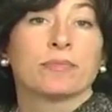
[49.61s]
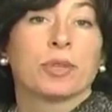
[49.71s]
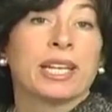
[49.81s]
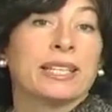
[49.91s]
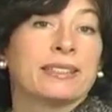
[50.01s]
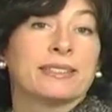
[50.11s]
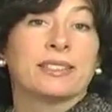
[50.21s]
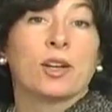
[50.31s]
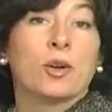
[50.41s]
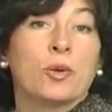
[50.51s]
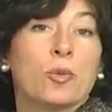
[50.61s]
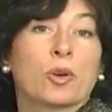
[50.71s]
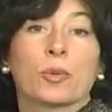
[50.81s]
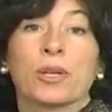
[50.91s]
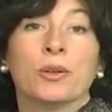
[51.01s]
bread, dough,
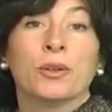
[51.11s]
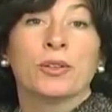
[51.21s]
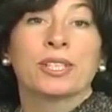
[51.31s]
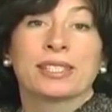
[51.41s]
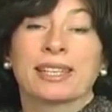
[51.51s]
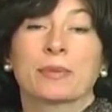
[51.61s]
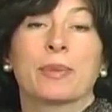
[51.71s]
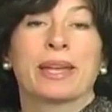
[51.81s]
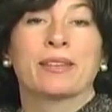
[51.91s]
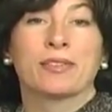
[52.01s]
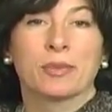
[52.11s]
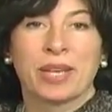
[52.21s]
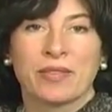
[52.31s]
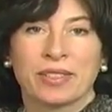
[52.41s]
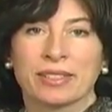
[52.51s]
what we earn is like manna from
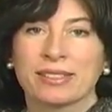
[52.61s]
heaven.